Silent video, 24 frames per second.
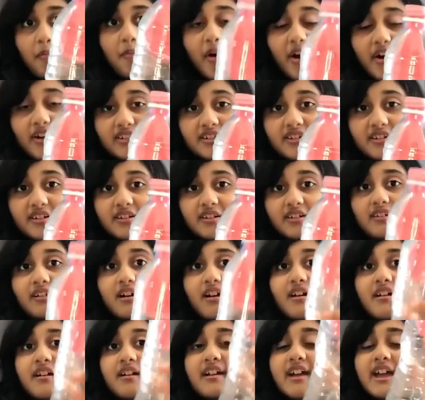bottle
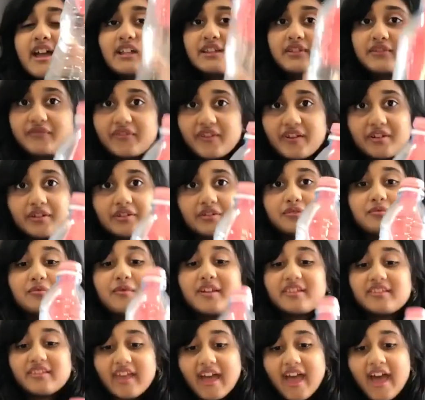is filled
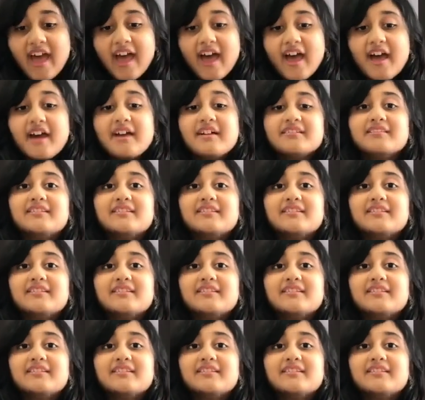with air